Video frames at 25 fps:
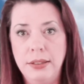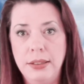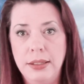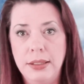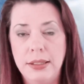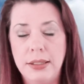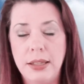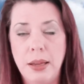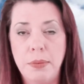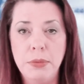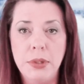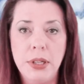
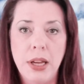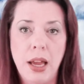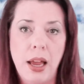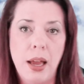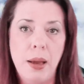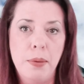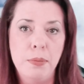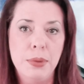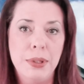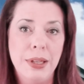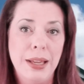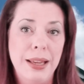
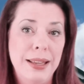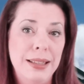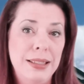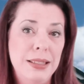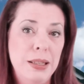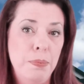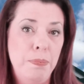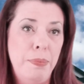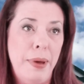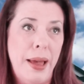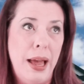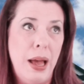Sometimes it's
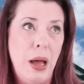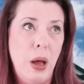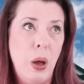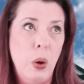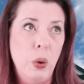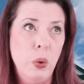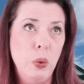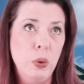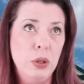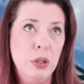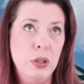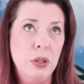
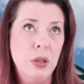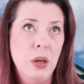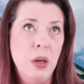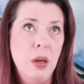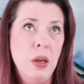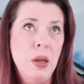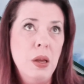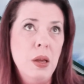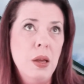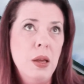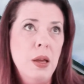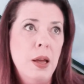about
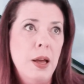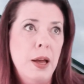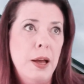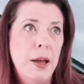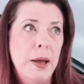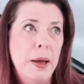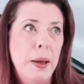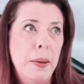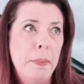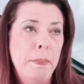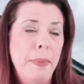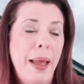
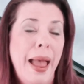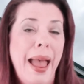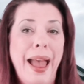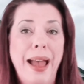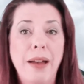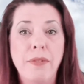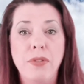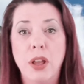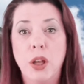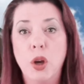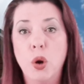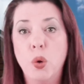
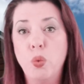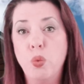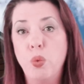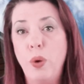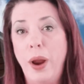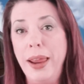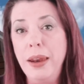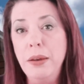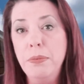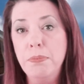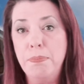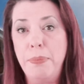having a
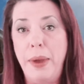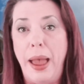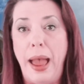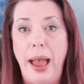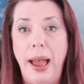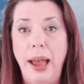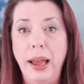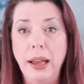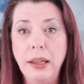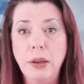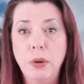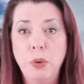rent
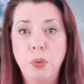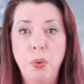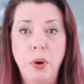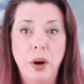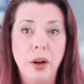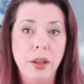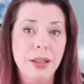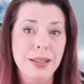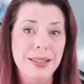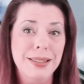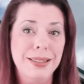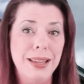back
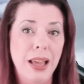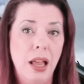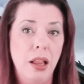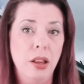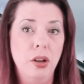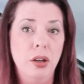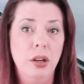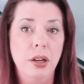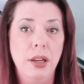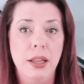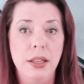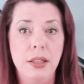where the
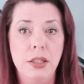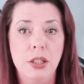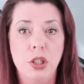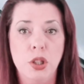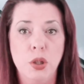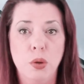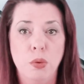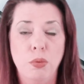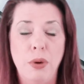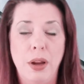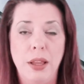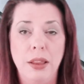seller gets
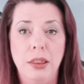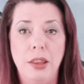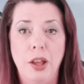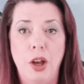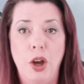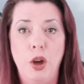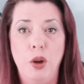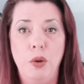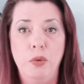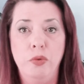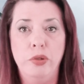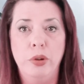to rent the
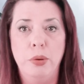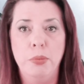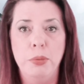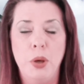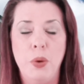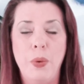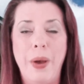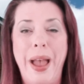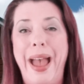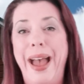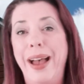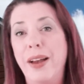home from
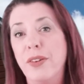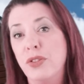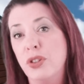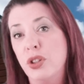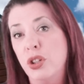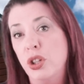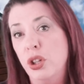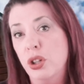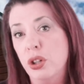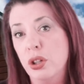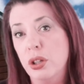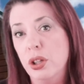you
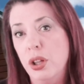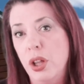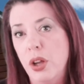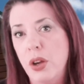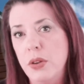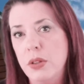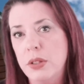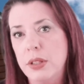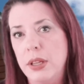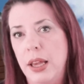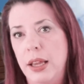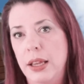after your
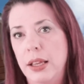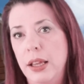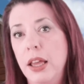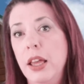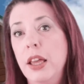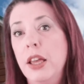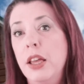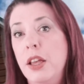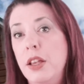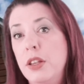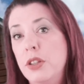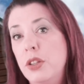closing
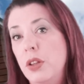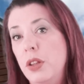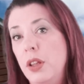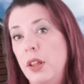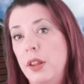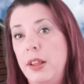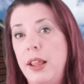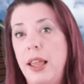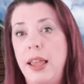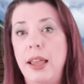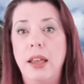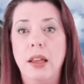so
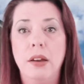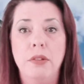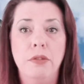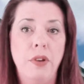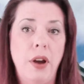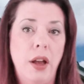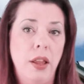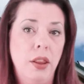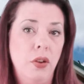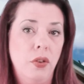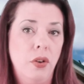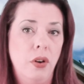that they can
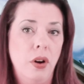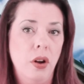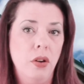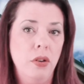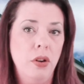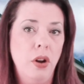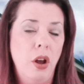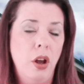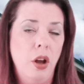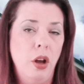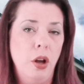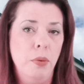find their
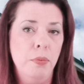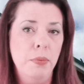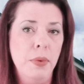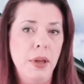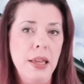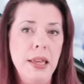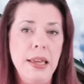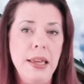own home.